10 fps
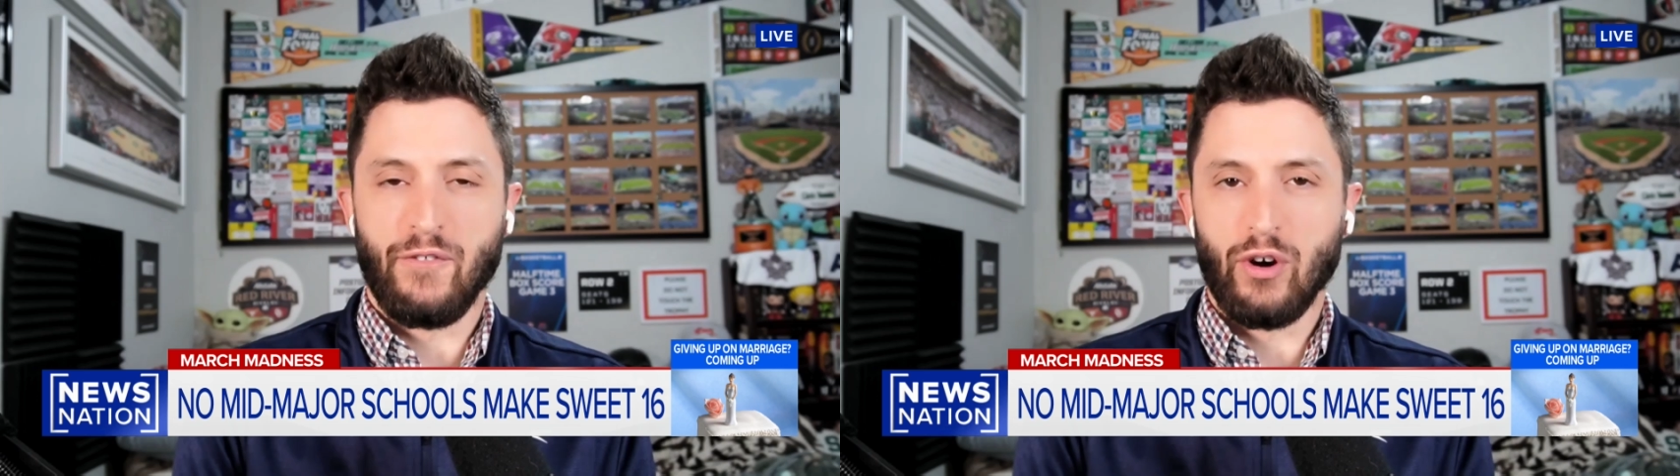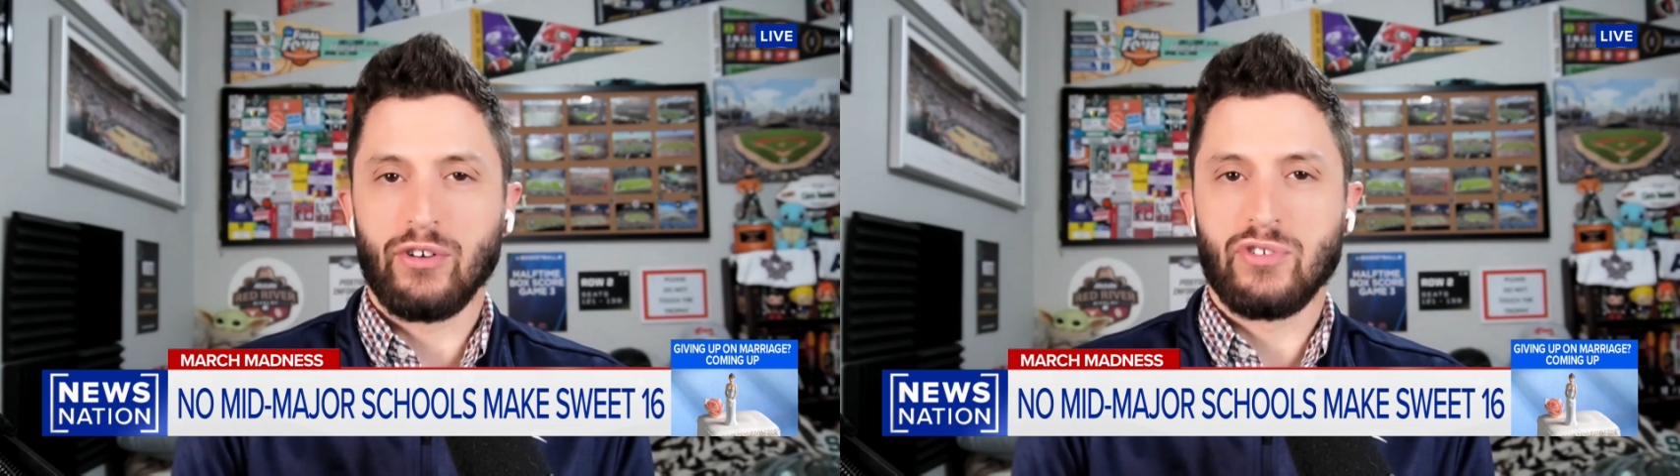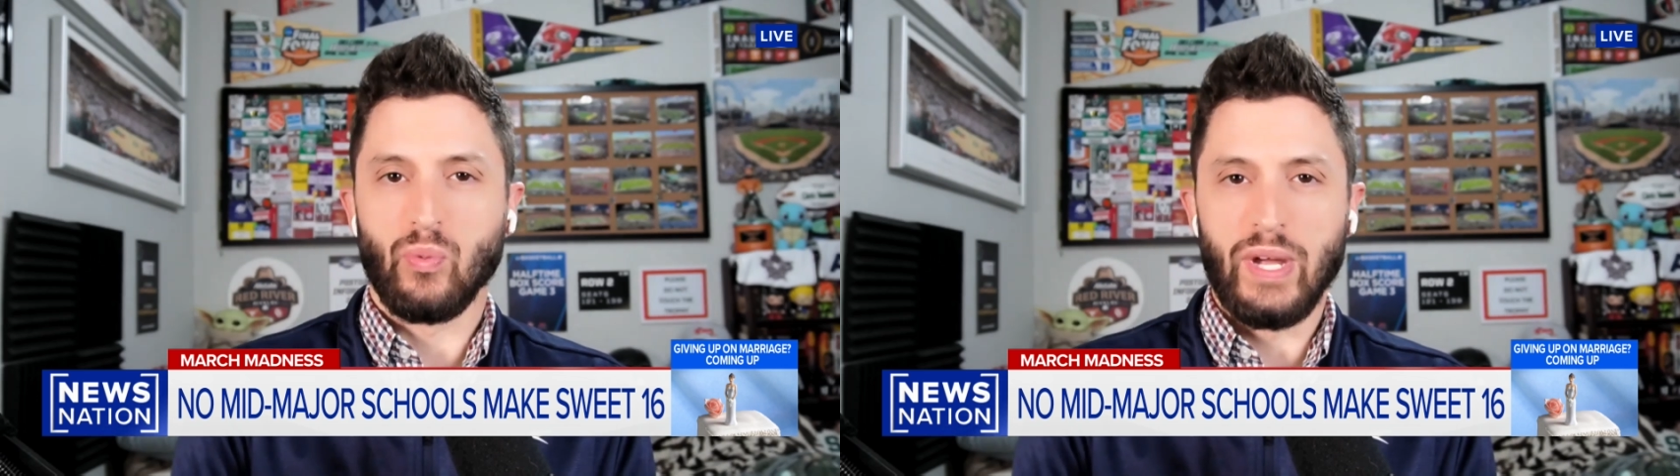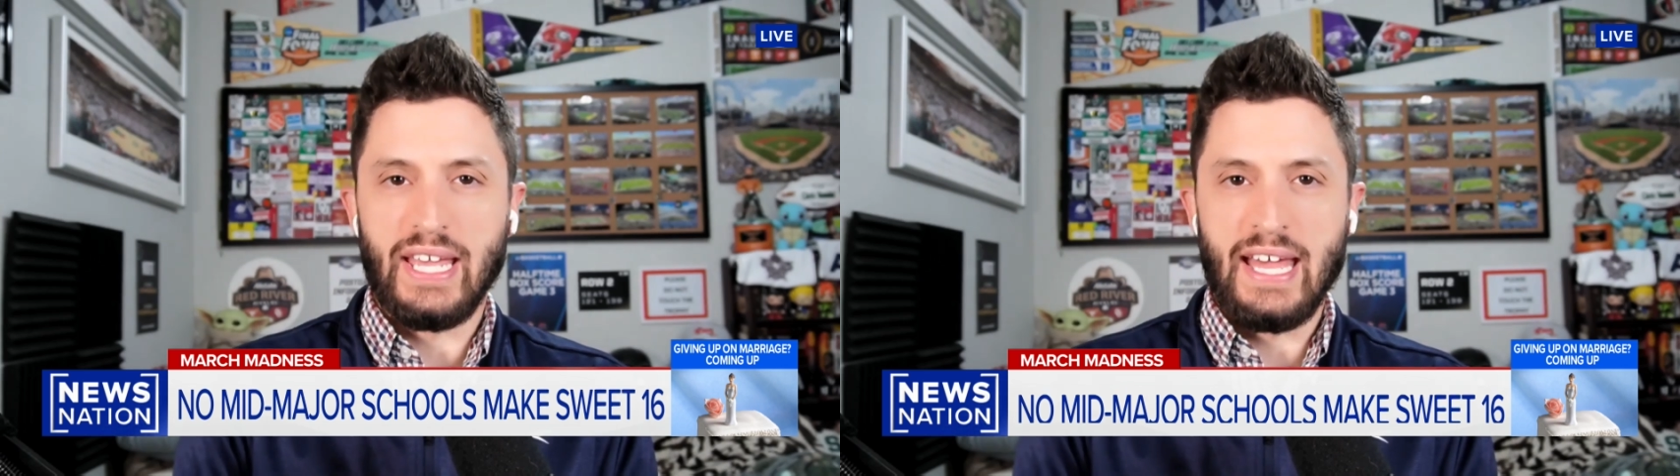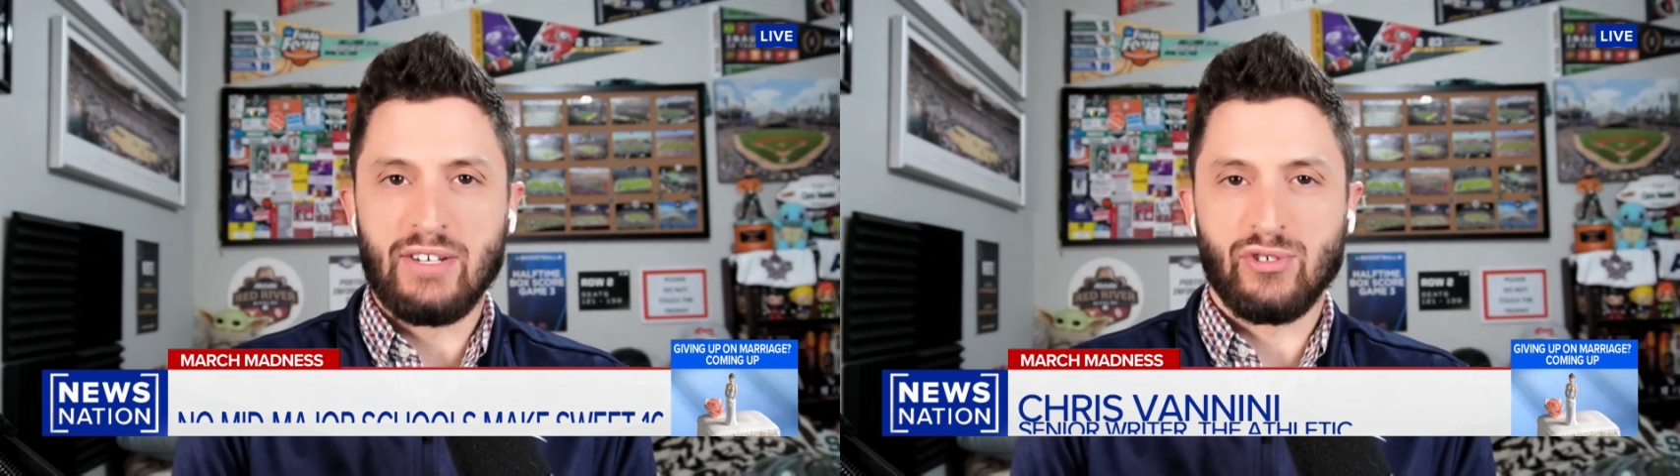first
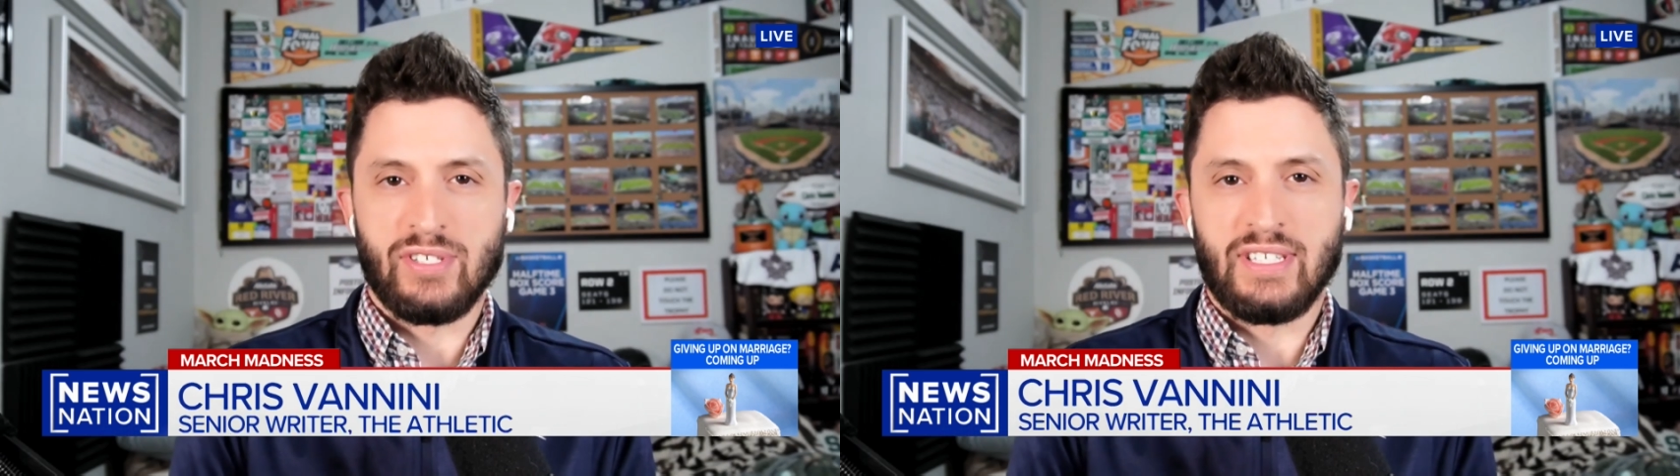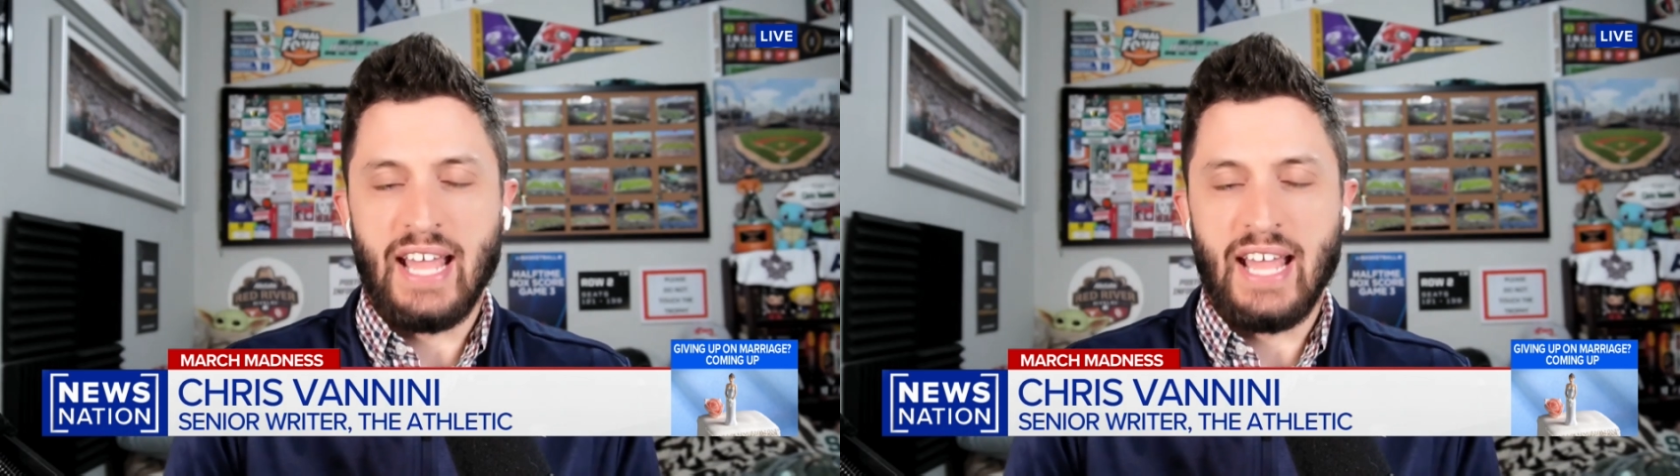weekend just